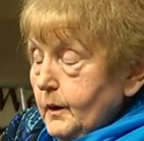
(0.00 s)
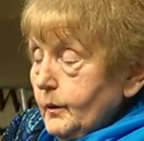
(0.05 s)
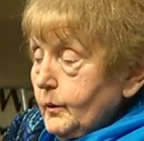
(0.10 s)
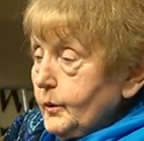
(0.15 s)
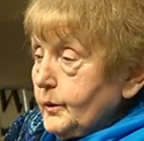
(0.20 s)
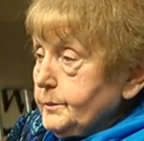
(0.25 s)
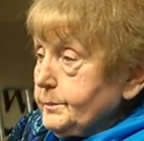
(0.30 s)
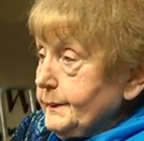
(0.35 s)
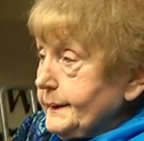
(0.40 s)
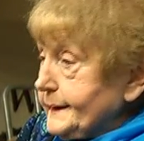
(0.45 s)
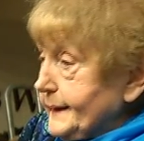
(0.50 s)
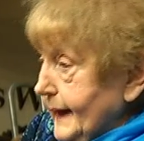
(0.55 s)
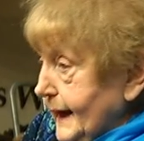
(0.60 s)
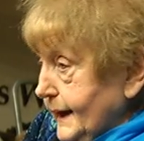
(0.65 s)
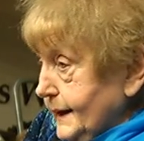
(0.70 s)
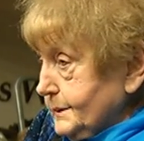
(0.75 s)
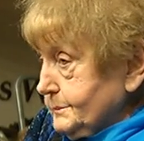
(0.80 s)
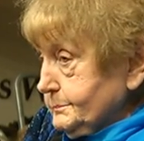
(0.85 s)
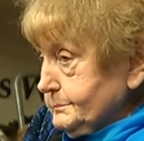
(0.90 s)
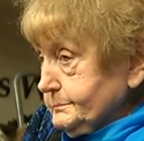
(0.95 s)
We
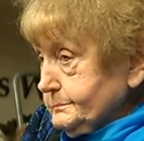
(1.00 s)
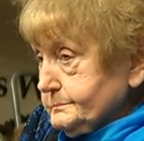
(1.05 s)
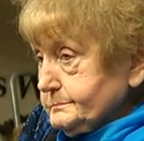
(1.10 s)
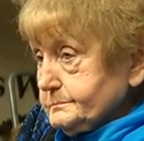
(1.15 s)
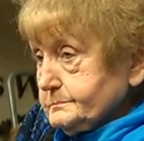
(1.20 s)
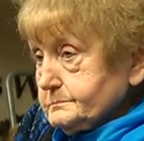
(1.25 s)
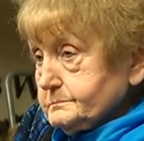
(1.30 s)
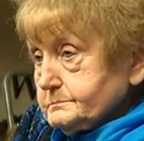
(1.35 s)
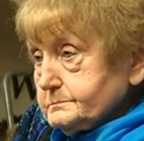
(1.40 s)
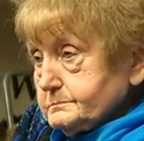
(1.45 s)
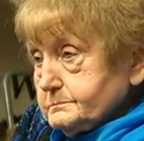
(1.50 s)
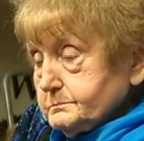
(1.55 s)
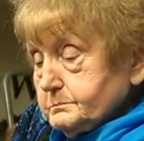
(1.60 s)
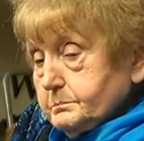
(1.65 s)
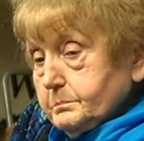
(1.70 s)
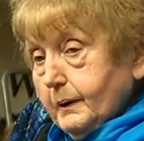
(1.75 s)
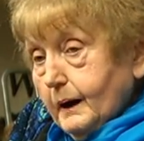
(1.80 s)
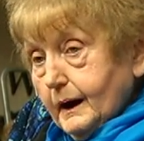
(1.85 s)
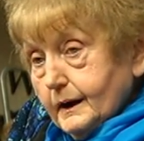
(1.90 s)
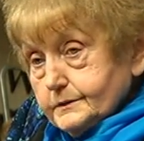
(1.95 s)
became
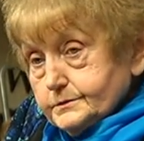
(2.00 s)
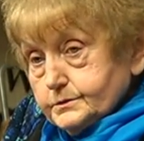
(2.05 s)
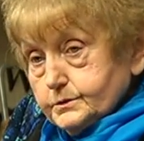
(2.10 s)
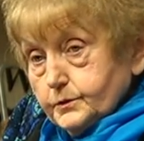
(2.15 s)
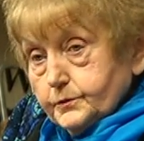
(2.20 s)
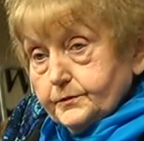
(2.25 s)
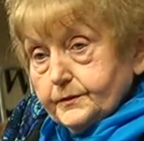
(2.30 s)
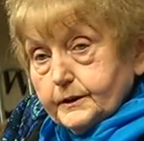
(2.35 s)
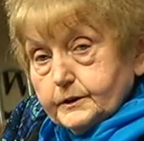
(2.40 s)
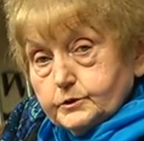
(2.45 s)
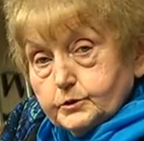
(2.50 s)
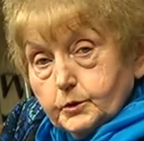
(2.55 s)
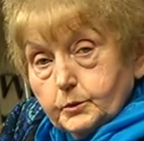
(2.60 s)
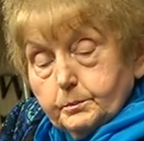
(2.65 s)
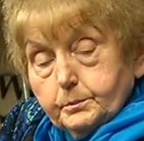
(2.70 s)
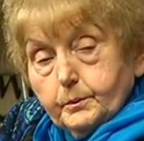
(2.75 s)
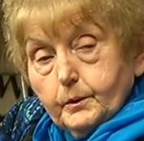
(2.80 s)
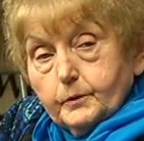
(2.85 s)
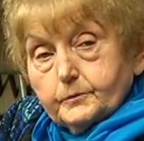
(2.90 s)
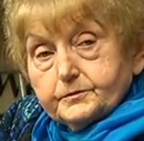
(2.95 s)
part of a
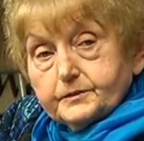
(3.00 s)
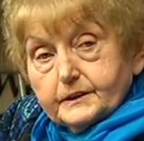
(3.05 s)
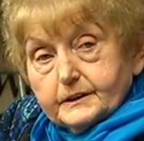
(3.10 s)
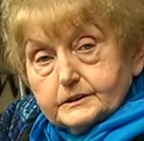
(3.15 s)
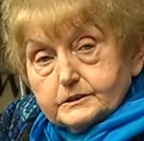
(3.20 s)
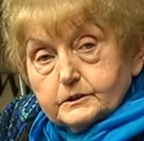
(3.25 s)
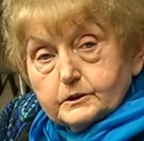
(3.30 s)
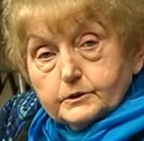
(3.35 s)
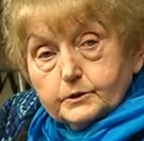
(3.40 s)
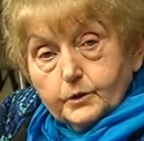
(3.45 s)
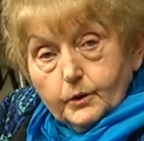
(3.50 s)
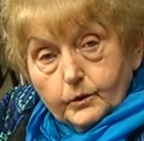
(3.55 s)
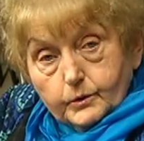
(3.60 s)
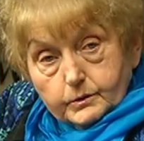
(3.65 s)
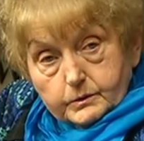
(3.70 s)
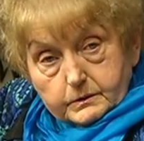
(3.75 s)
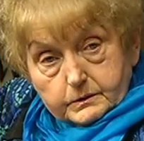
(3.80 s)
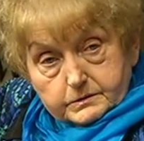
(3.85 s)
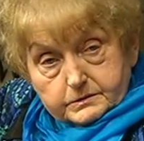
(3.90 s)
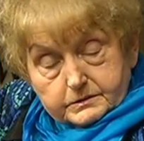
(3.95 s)
group of little
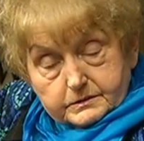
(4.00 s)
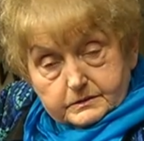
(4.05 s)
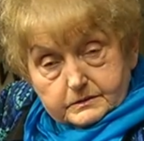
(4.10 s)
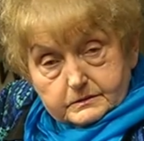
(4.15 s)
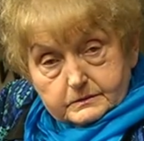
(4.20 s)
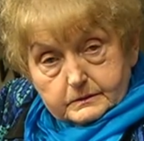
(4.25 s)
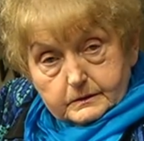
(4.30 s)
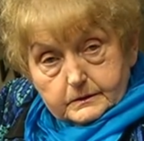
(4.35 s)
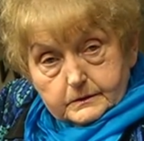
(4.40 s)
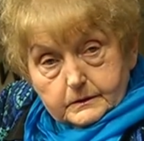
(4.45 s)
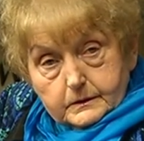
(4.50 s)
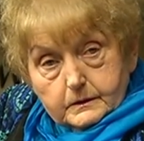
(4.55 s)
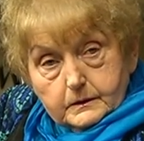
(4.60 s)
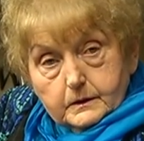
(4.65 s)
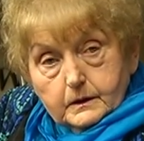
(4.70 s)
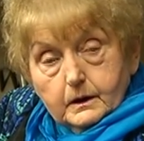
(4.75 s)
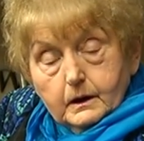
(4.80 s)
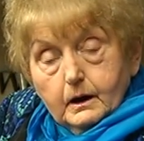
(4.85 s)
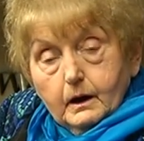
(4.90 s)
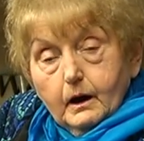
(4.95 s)
girls,
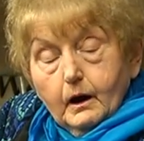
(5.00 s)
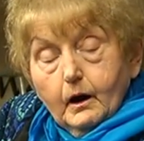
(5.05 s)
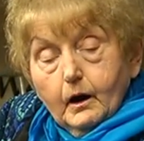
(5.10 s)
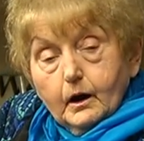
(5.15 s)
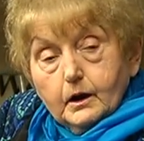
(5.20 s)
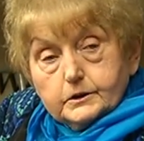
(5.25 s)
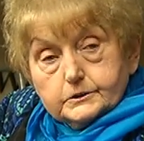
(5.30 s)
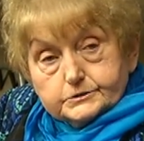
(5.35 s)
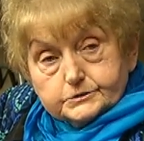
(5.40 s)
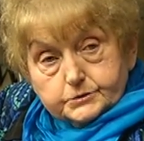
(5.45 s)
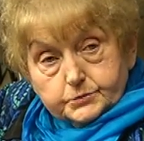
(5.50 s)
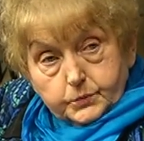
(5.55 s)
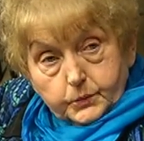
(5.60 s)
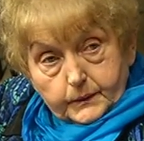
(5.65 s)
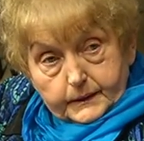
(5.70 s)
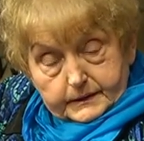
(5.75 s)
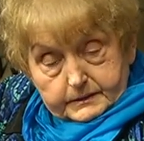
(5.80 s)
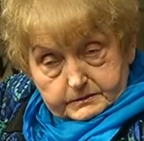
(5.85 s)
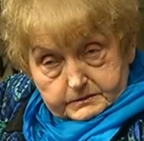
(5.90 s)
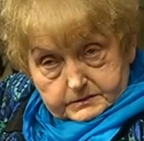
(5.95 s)
all
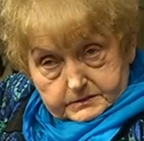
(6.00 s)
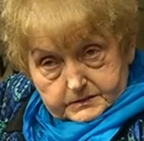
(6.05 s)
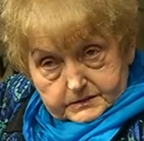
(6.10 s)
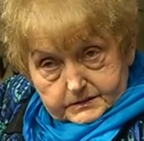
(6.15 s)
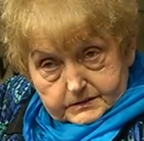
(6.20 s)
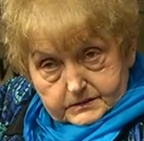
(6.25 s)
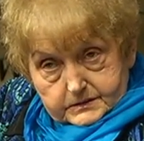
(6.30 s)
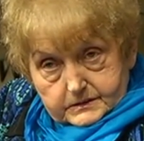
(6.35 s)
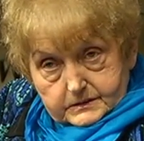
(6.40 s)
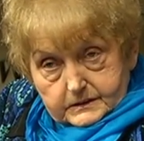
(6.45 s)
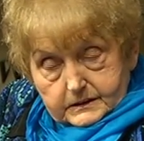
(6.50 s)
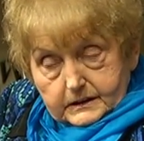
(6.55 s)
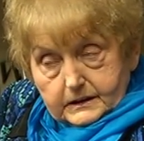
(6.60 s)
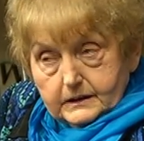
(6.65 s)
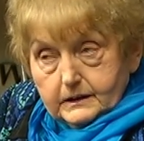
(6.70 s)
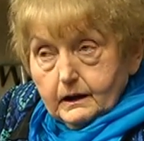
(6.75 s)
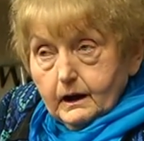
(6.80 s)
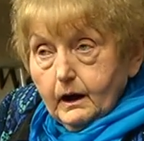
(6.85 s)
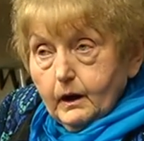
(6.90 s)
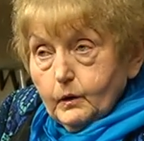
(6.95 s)
twins.
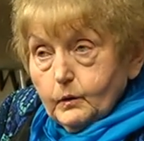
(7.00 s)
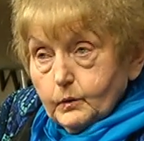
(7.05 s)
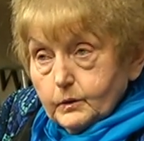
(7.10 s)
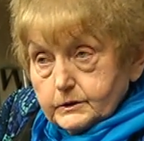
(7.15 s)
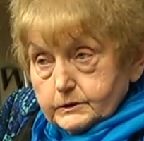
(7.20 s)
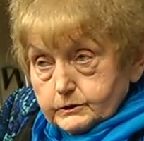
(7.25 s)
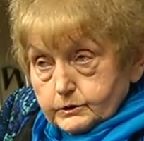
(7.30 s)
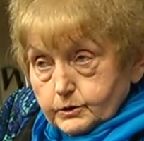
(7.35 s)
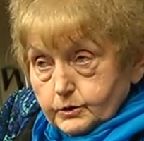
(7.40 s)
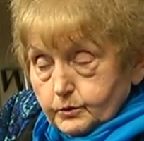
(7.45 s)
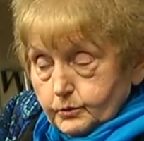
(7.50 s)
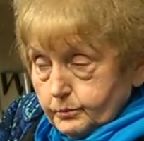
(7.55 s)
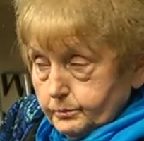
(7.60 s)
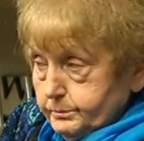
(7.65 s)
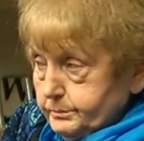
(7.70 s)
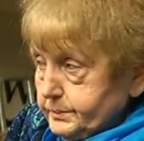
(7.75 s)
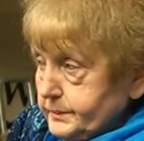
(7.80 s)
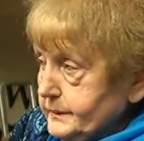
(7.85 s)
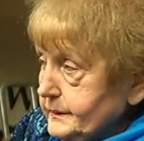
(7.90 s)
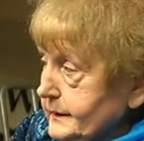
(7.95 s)
In our
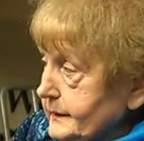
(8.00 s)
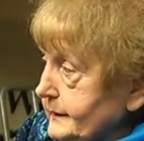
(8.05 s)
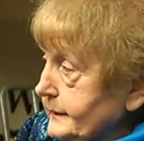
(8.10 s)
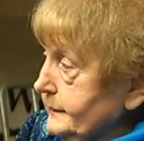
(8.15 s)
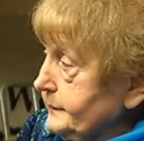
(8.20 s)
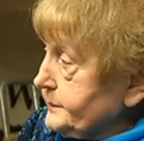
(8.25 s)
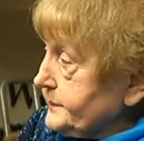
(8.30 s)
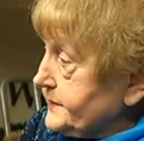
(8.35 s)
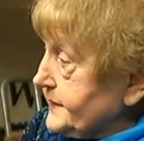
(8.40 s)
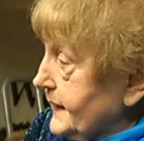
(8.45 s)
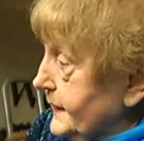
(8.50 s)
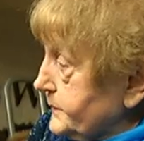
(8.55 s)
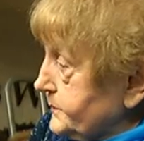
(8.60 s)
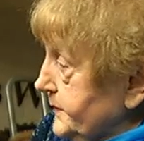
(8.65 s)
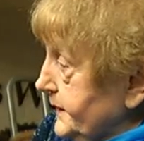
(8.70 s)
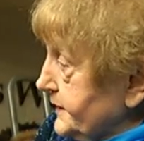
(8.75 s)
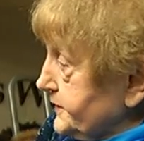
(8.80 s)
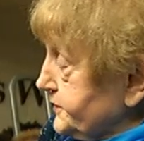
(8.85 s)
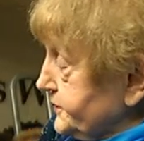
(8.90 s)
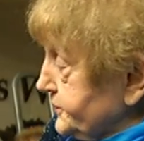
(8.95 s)
group, there
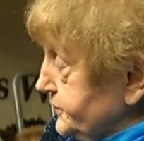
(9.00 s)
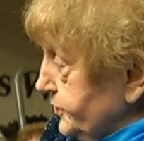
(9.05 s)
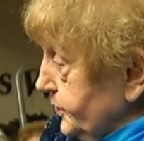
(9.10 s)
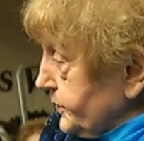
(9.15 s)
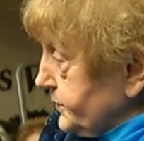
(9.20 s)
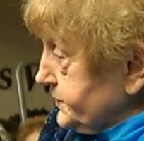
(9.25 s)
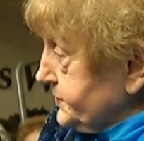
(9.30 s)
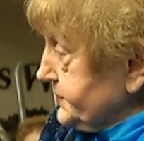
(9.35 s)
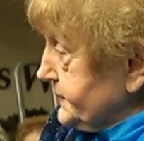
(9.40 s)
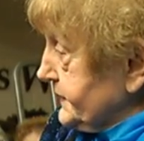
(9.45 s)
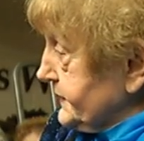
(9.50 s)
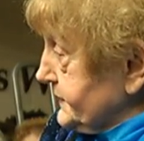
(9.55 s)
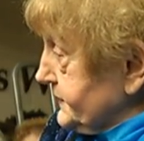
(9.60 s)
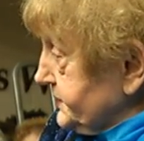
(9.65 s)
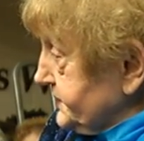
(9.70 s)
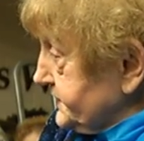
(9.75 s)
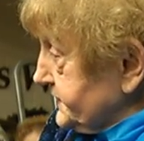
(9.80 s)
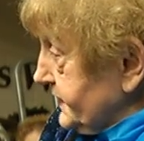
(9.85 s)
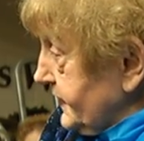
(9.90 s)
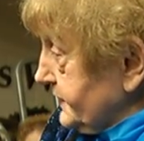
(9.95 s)
were 13
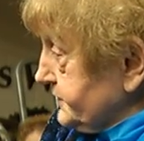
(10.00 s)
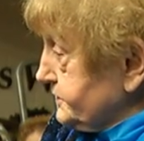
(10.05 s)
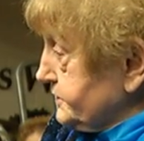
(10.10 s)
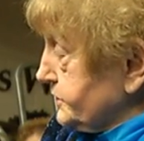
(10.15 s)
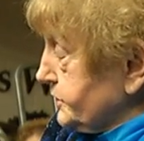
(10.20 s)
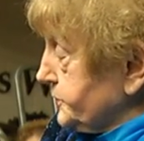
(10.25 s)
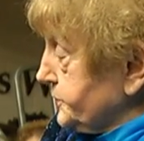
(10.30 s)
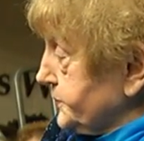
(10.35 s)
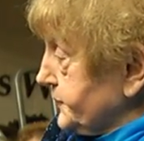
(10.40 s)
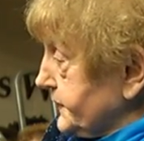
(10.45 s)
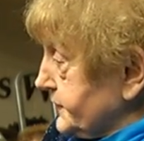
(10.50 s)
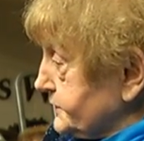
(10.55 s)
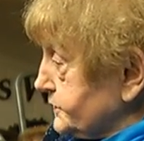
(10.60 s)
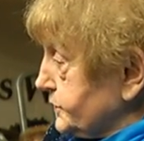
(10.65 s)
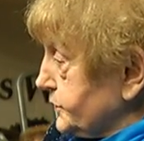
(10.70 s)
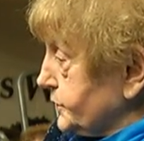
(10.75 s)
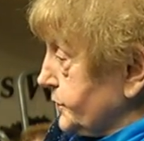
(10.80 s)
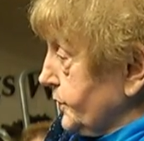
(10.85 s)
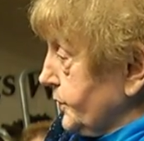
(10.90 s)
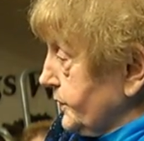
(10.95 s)
sets of
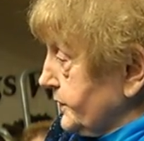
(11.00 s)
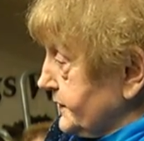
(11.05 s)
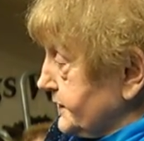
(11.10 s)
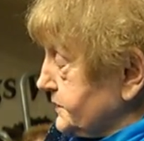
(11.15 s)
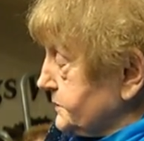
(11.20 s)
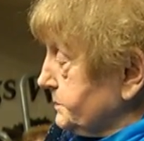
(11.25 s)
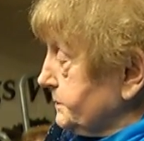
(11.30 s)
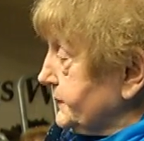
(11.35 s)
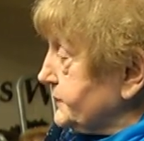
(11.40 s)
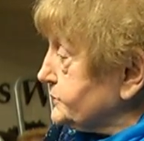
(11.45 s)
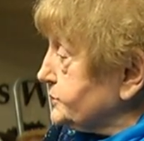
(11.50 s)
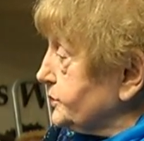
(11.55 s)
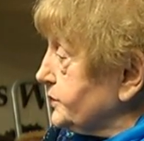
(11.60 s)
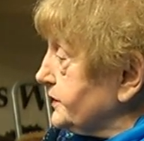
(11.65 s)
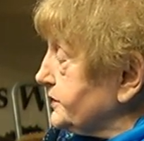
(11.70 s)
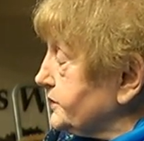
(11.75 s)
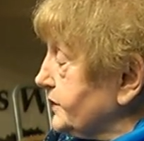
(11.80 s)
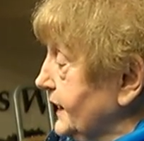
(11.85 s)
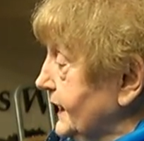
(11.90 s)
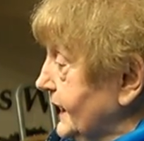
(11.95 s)
little girls
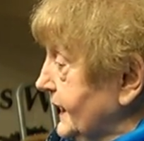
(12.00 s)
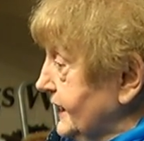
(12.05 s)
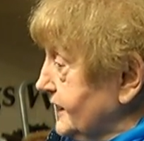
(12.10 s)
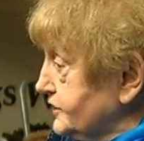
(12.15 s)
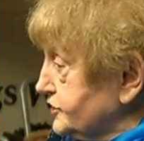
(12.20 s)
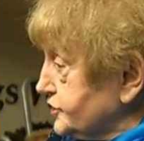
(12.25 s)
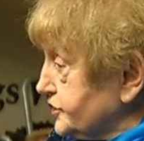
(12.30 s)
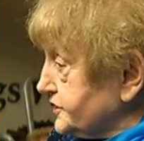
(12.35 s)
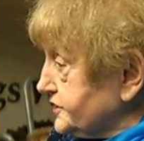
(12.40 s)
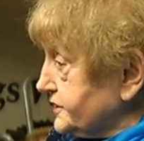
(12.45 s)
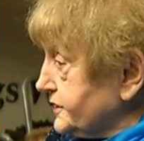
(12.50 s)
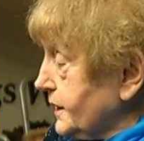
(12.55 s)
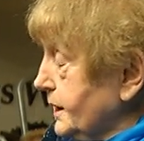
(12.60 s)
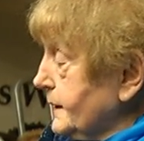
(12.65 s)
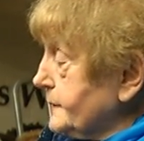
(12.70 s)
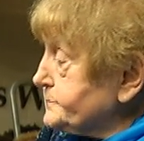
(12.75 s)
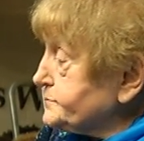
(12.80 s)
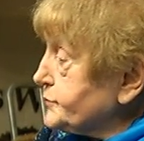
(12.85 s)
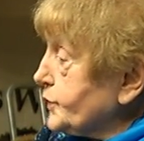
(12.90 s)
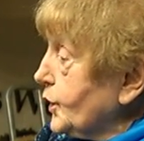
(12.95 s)
between the ages
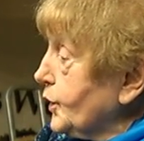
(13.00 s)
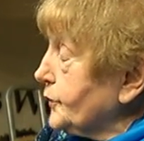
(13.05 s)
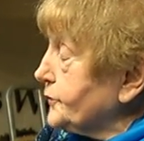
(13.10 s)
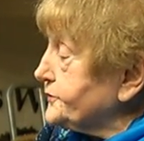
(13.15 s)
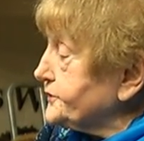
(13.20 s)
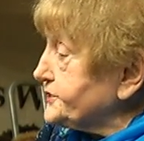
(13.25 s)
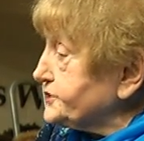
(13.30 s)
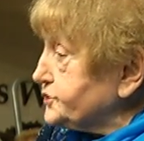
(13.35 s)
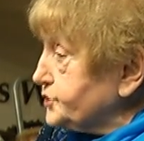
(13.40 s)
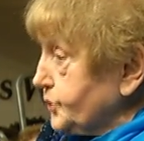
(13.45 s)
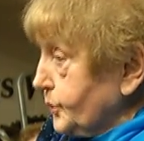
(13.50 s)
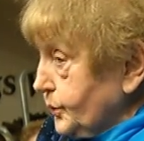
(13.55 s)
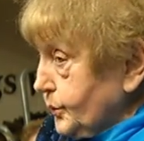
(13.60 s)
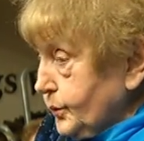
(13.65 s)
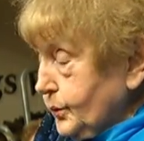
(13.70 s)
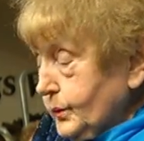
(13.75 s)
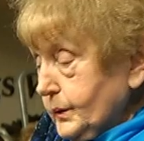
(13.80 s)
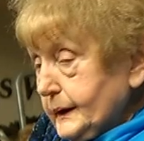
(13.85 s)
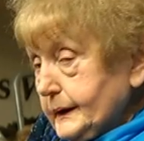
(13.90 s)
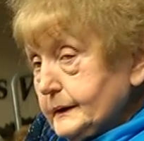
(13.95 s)
of
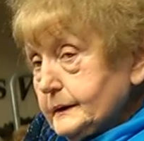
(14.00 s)
2